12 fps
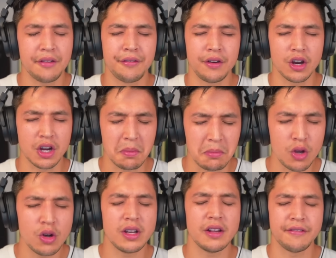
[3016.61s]
for your
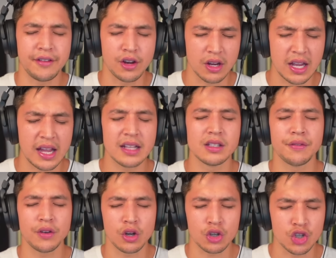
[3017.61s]
community, for your kids, for
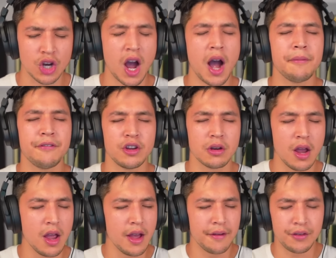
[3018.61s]
your job,
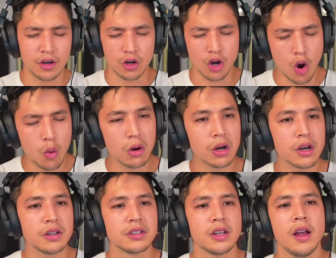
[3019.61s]
for your
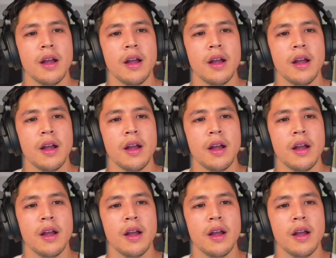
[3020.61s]
coworkers.